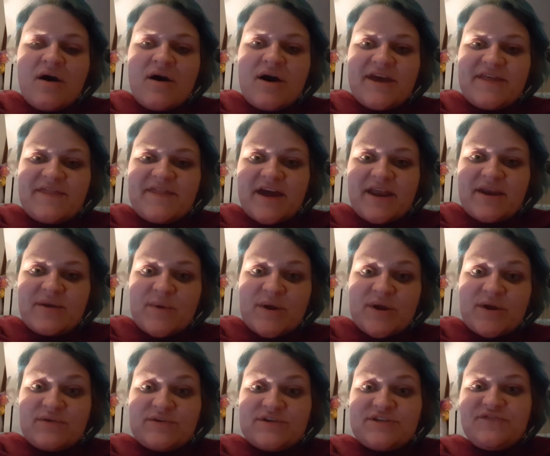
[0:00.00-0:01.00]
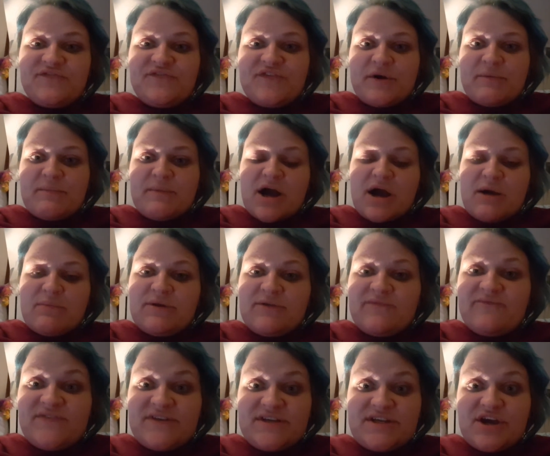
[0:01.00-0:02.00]
I then went on to film a couple
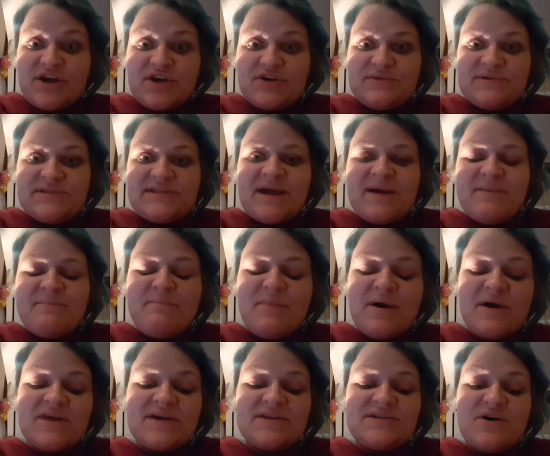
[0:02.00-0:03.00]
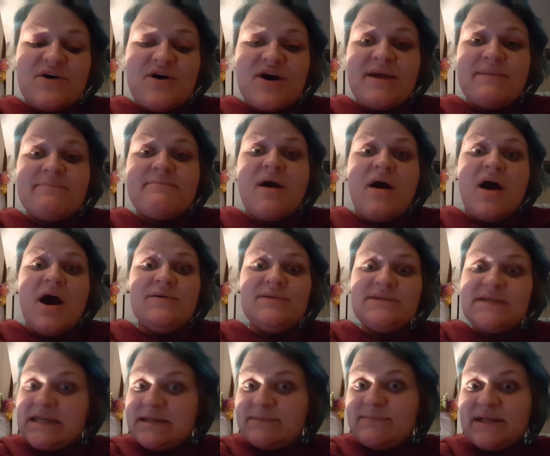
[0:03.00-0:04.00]
of videos, and by that time I
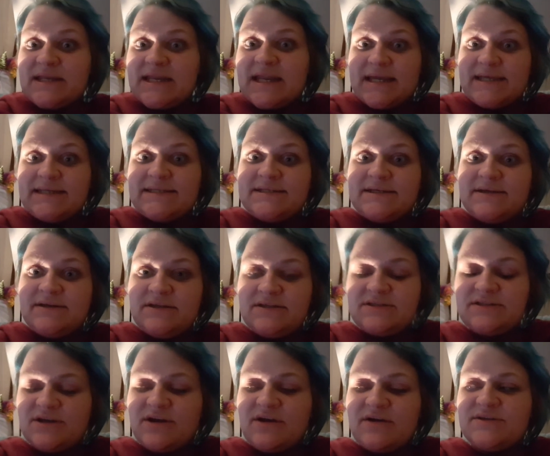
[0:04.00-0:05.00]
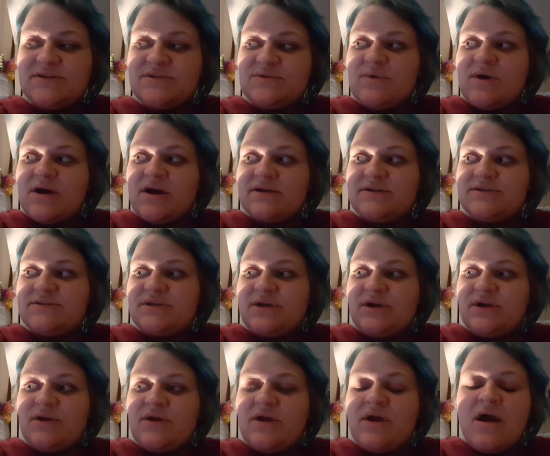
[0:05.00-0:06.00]
was going to be late to go into work,
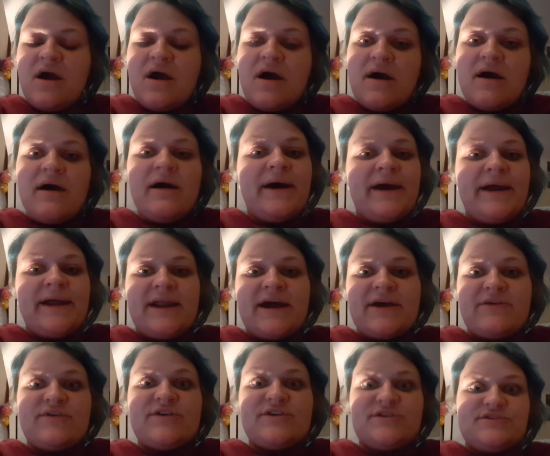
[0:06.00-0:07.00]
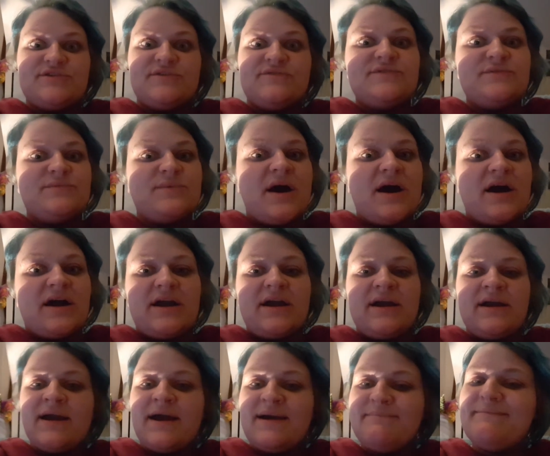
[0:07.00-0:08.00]
so I like rushed off to work,
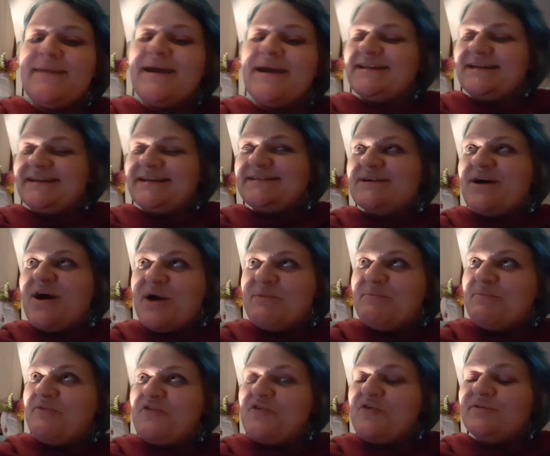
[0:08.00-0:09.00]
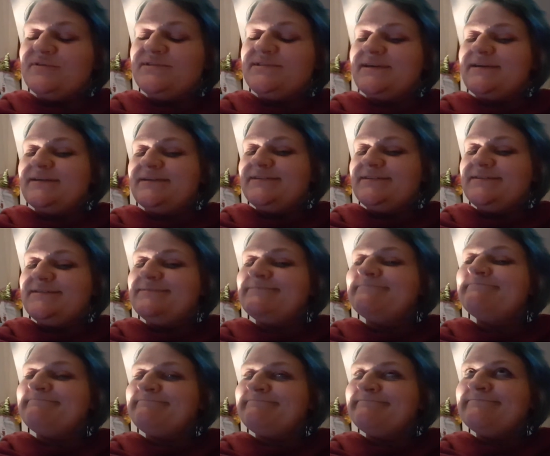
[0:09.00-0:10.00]
made it in time of course because
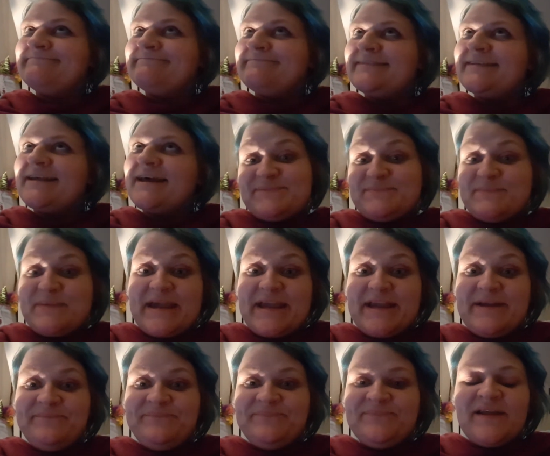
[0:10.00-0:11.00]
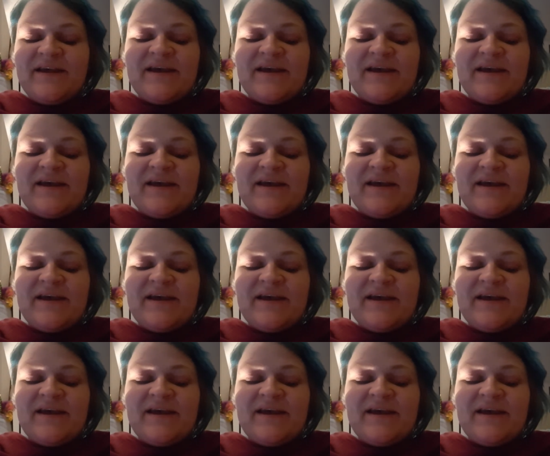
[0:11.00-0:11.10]
it's me,